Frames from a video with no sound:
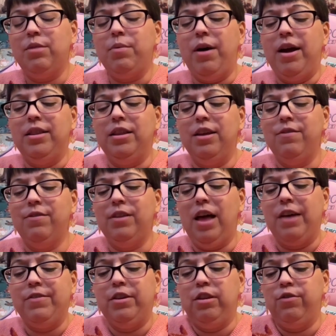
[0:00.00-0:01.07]
why I live
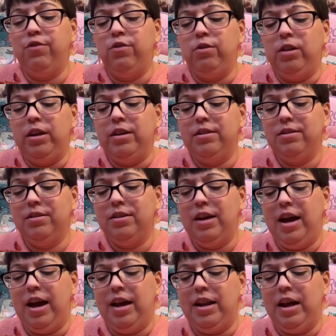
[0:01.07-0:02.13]
life to the fullest
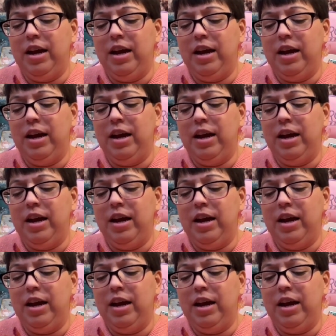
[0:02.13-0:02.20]
and